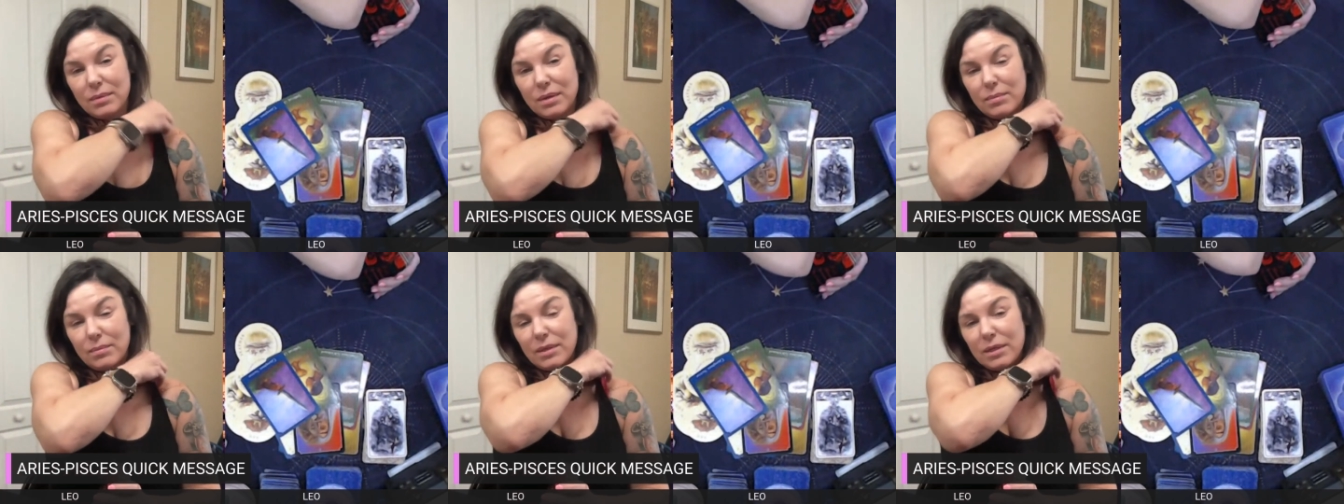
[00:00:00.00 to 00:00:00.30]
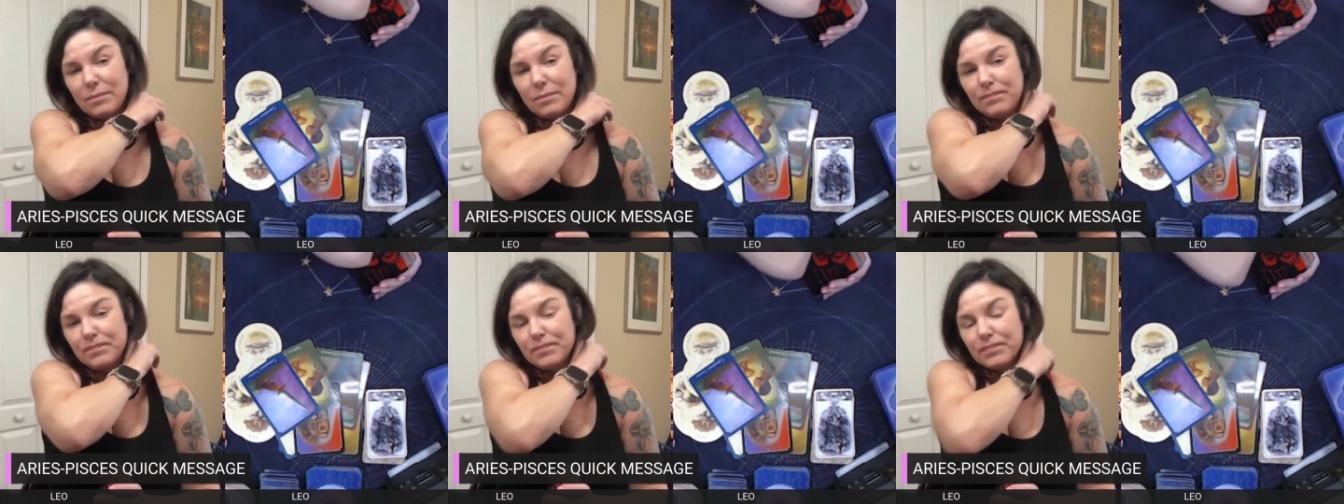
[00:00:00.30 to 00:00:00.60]

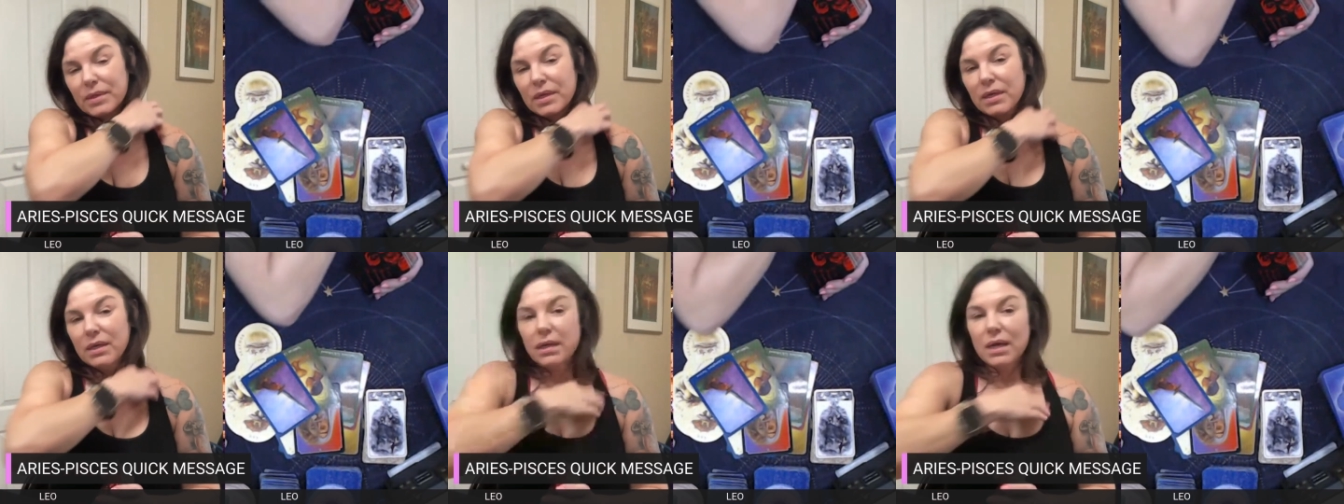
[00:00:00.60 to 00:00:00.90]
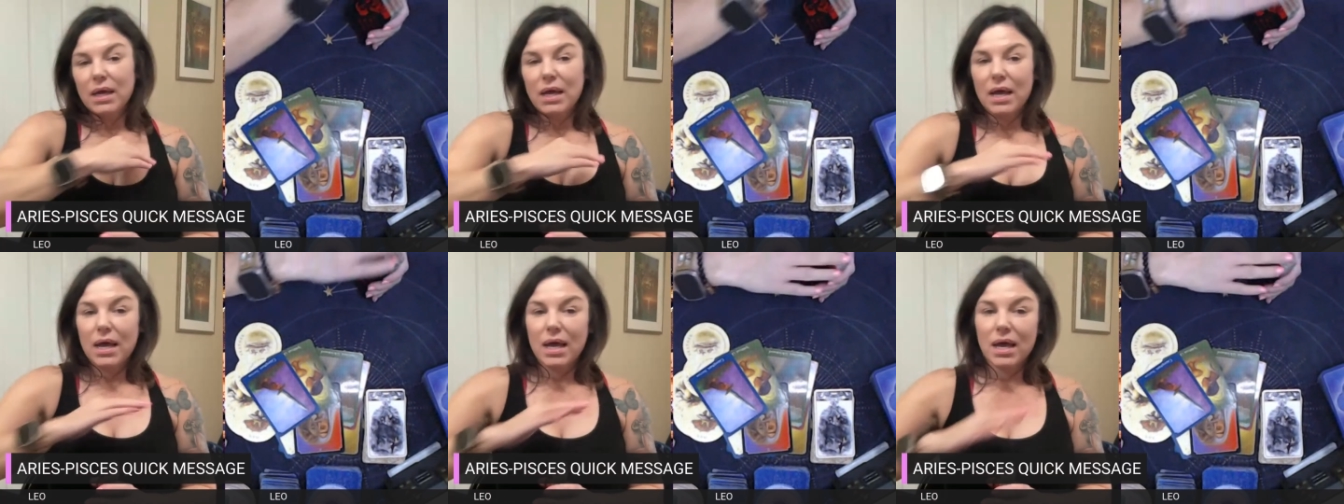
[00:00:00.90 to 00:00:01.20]
maybe
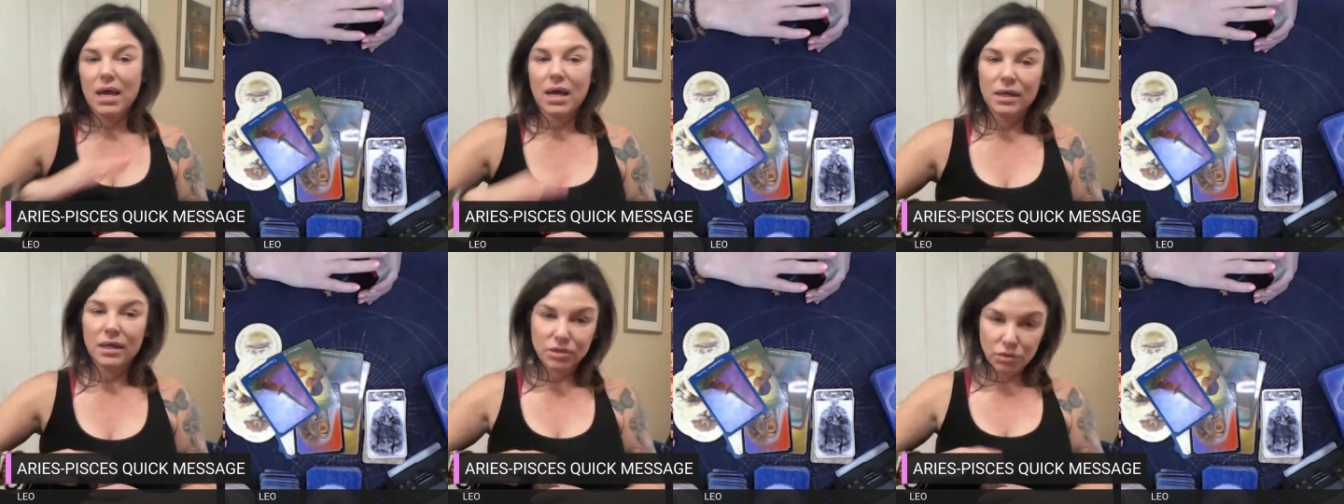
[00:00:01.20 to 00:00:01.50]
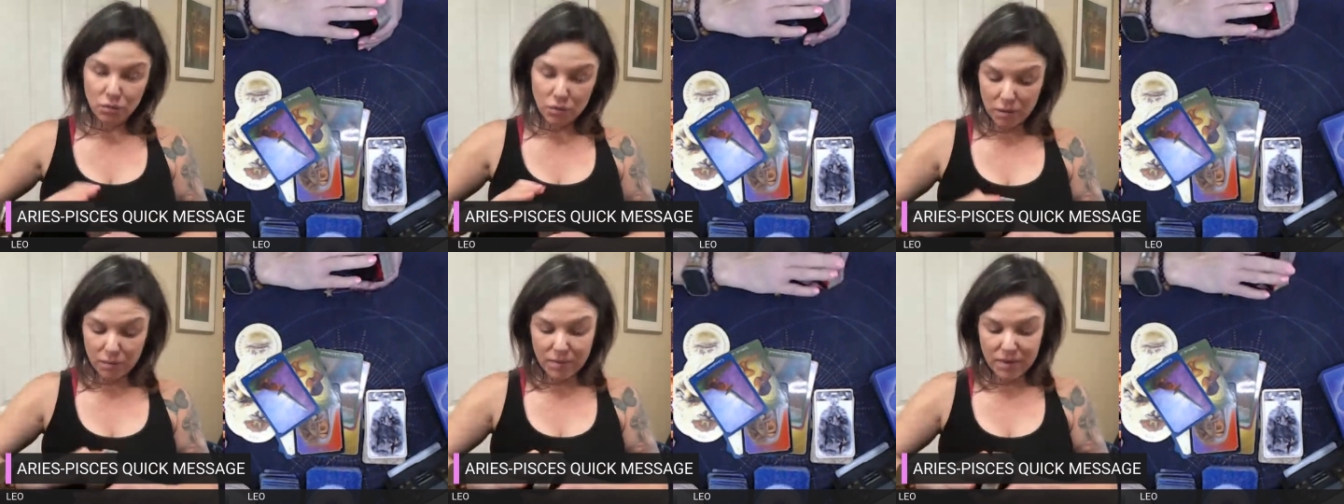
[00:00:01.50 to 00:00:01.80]
and
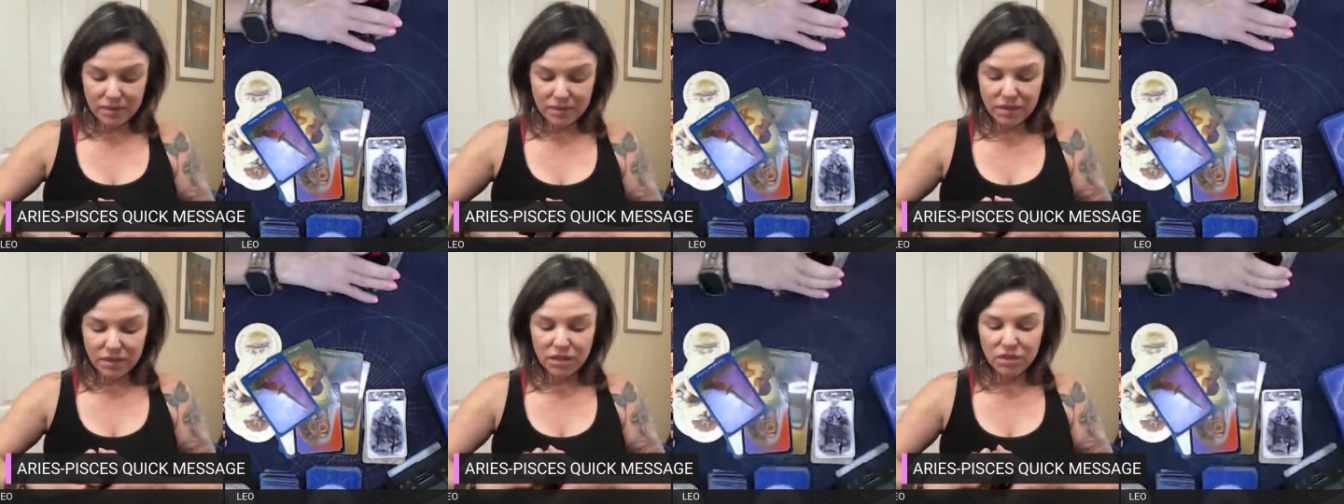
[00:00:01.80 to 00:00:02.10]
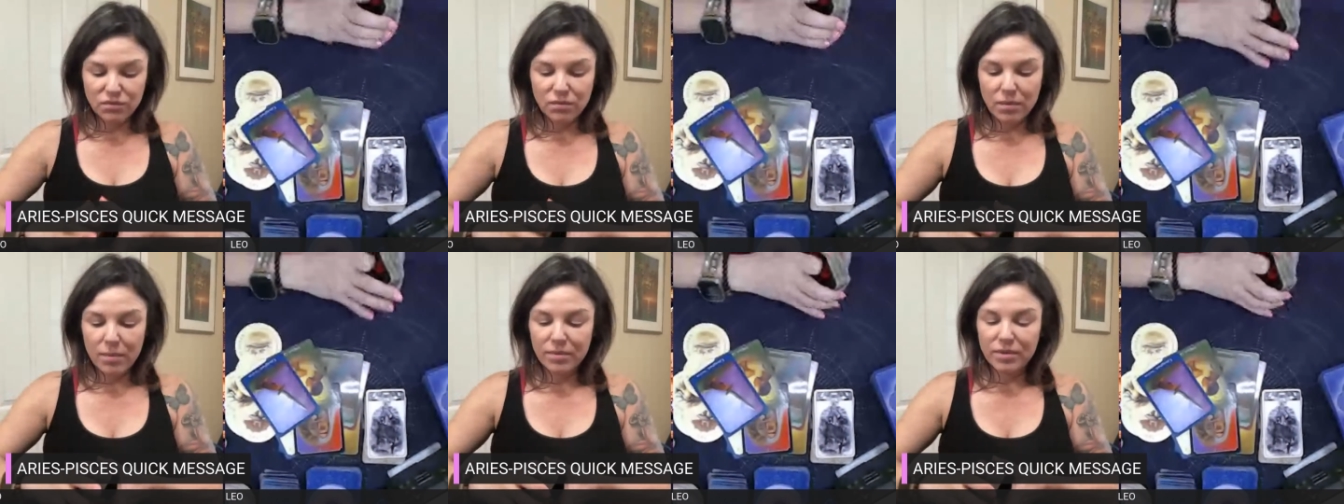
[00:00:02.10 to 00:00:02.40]
you want a
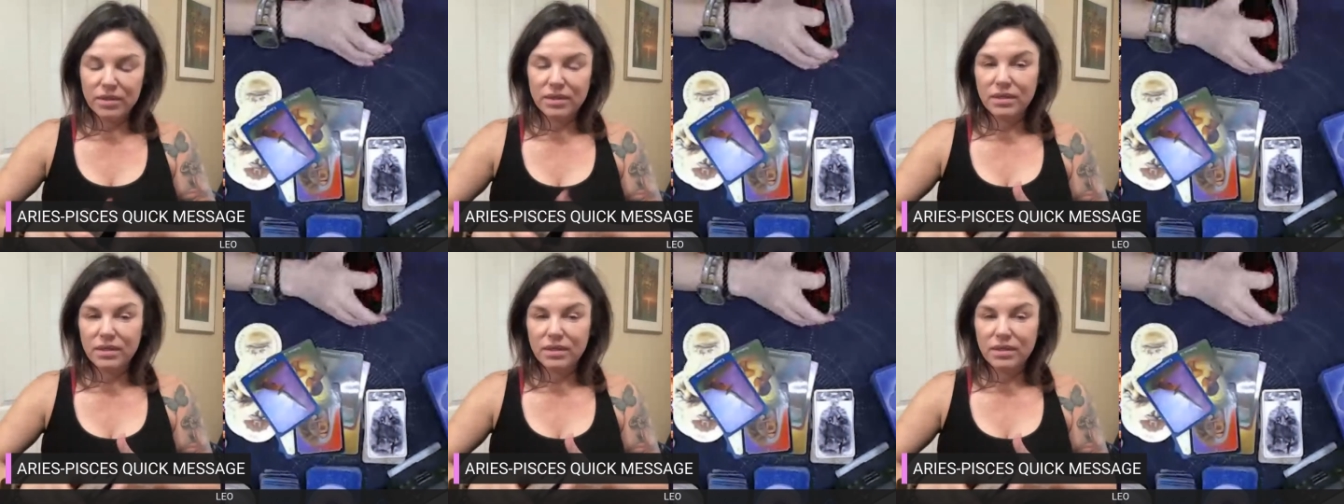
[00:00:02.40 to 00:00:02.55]
message, remember